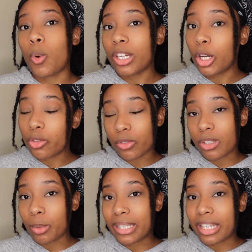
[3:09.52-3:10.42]

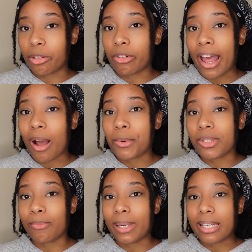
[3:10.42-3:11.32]
123
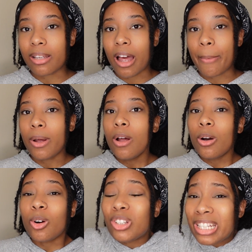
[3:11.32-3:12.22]
hours of playtime
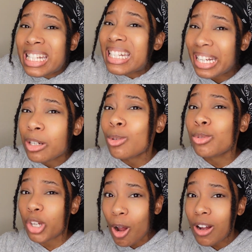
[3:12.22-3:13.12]
on a
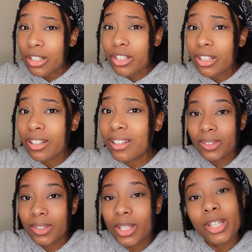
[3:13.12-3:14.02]
single charge.
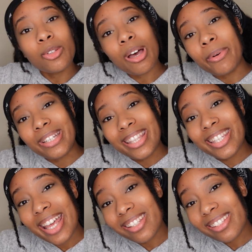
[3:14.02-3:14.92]
So I put it to the
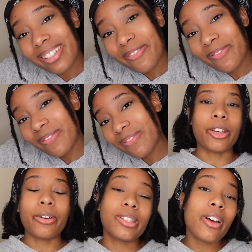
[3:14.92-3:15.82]
test.
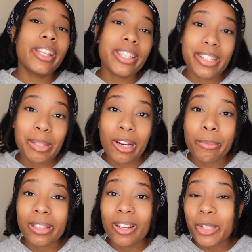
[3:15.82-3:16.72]
So I started this
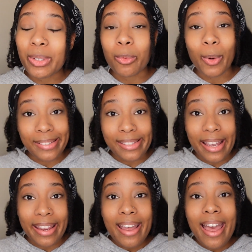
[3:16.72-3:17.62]
experiment last week Wednesday,